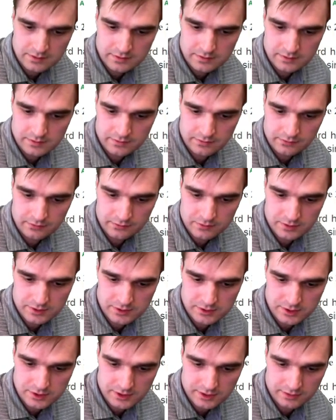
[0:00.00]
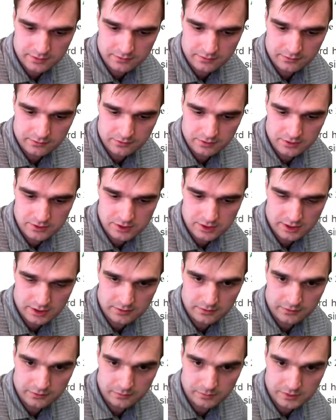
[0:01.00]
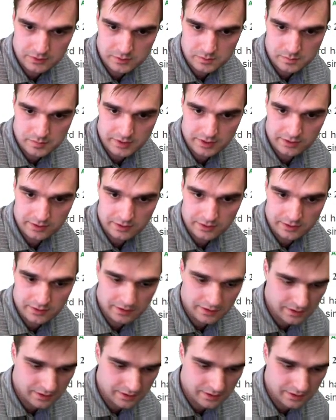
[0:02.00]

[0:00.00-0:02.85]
screenshot. The screenshot looks much bigger.